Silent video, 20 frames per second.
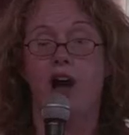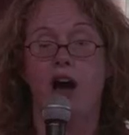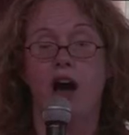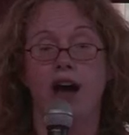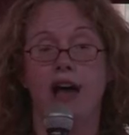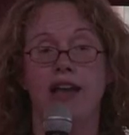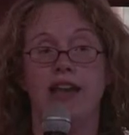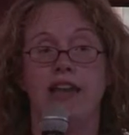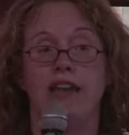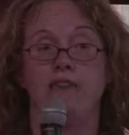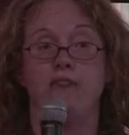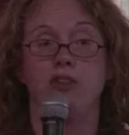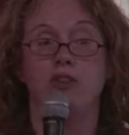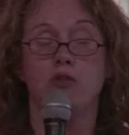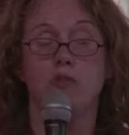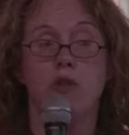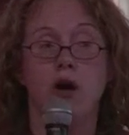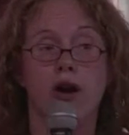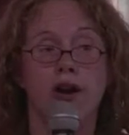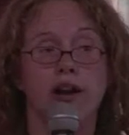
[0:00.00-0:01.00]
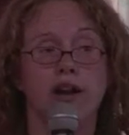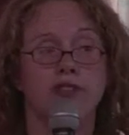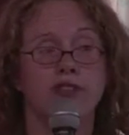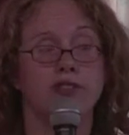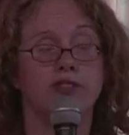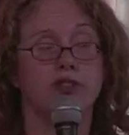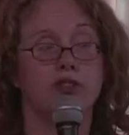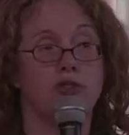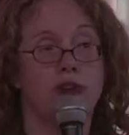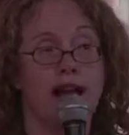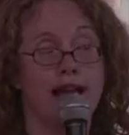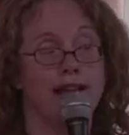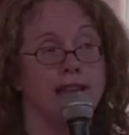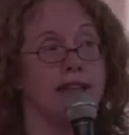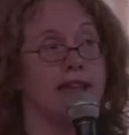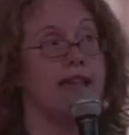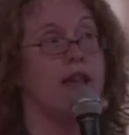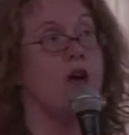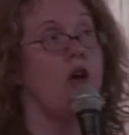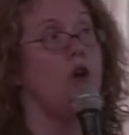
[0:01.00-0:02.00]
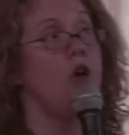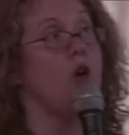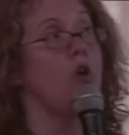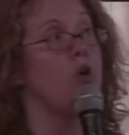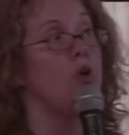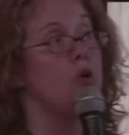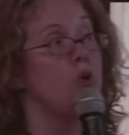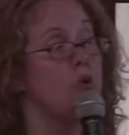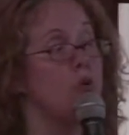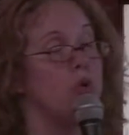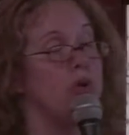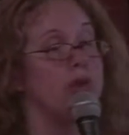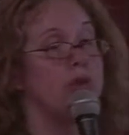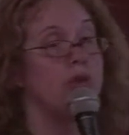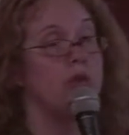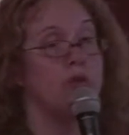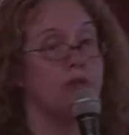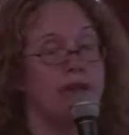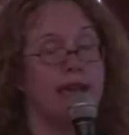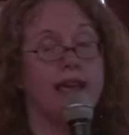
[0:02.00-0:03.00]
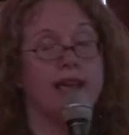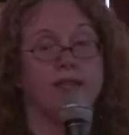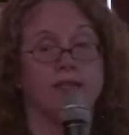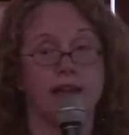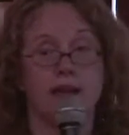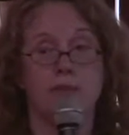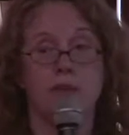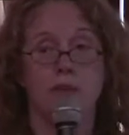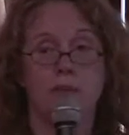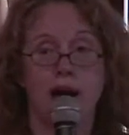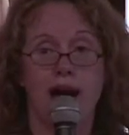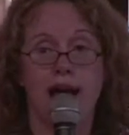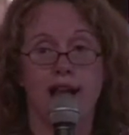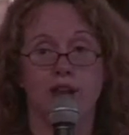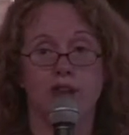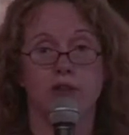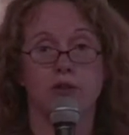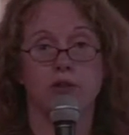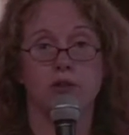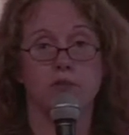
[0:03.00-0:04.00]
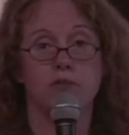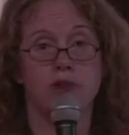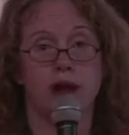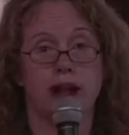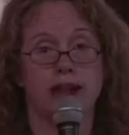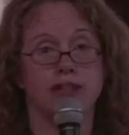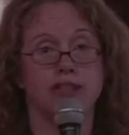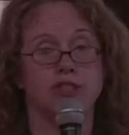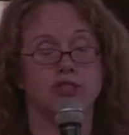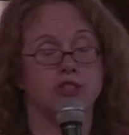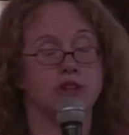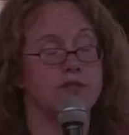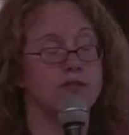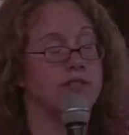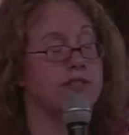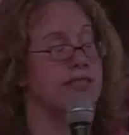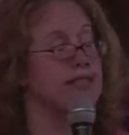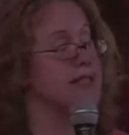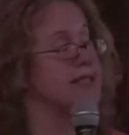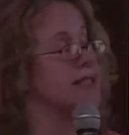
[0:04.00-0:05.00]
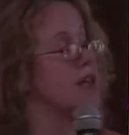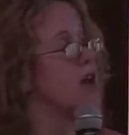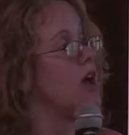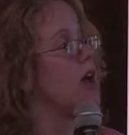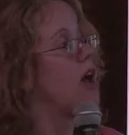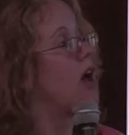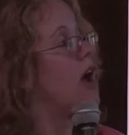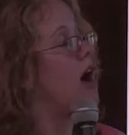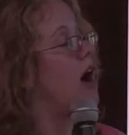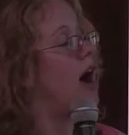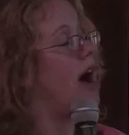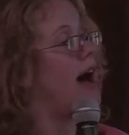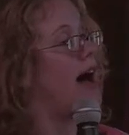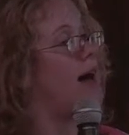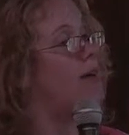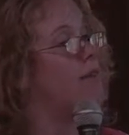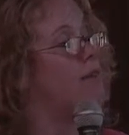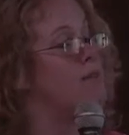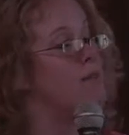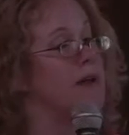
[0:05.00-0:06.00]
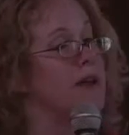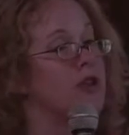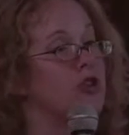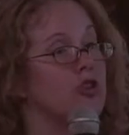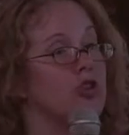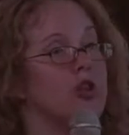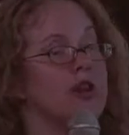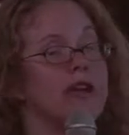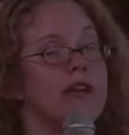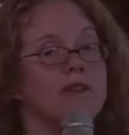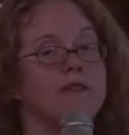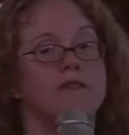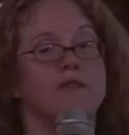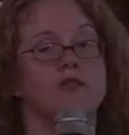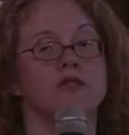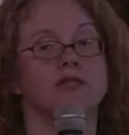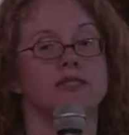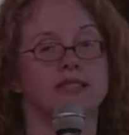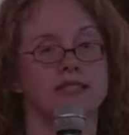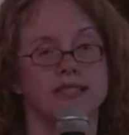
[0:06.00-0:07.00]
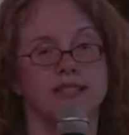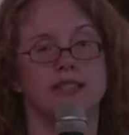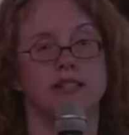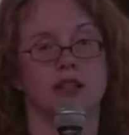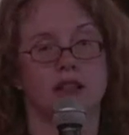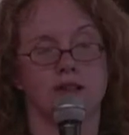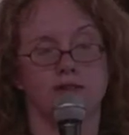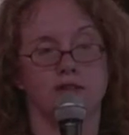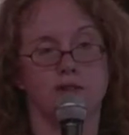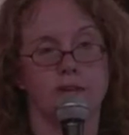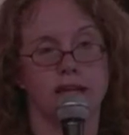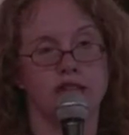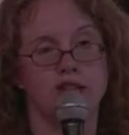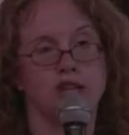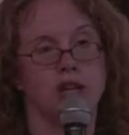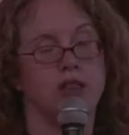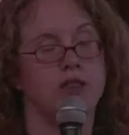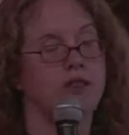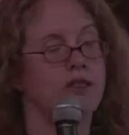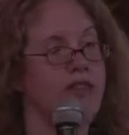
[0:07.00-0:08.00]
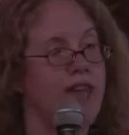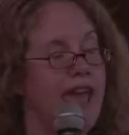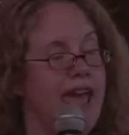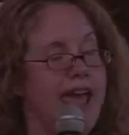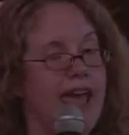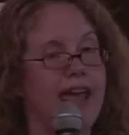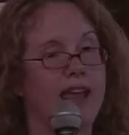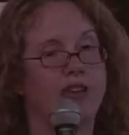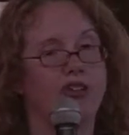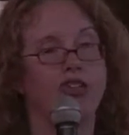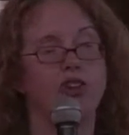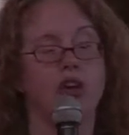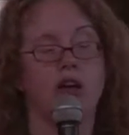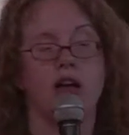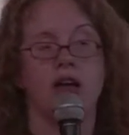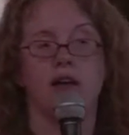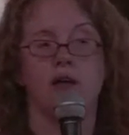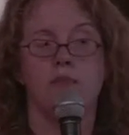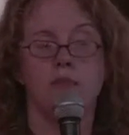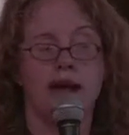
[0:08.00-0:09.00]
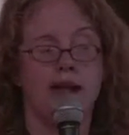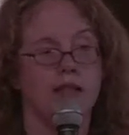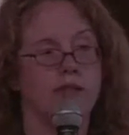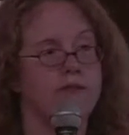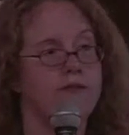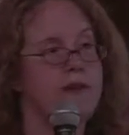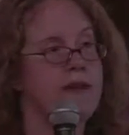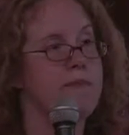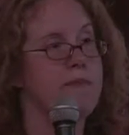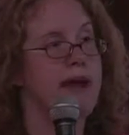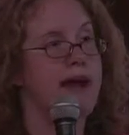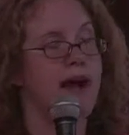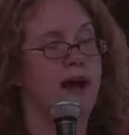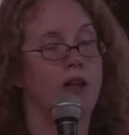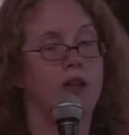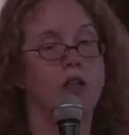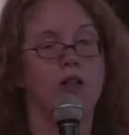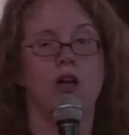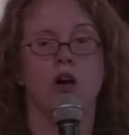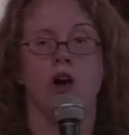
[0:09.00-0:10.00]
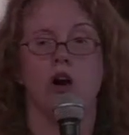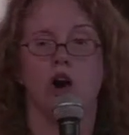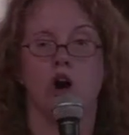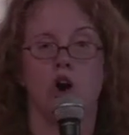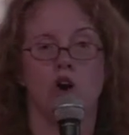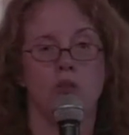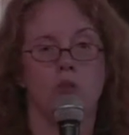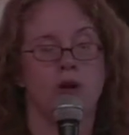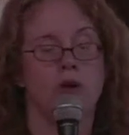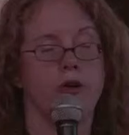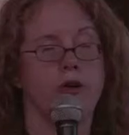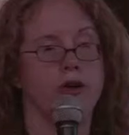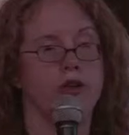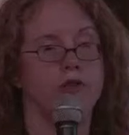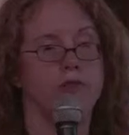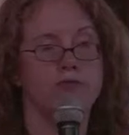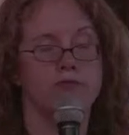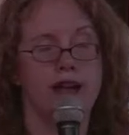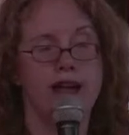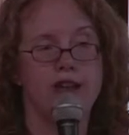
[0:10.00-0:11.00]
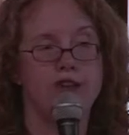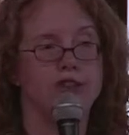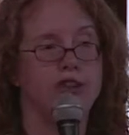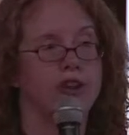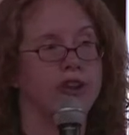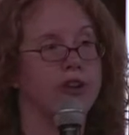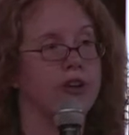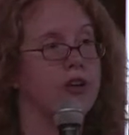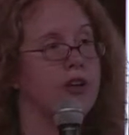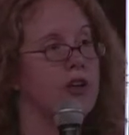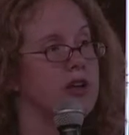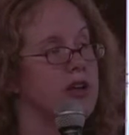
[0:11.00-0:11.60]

on if you marketed this correctly, who do you think is going to be buying your products and services? But you're looking for statistical information, the age, male or female, homeowner, renter,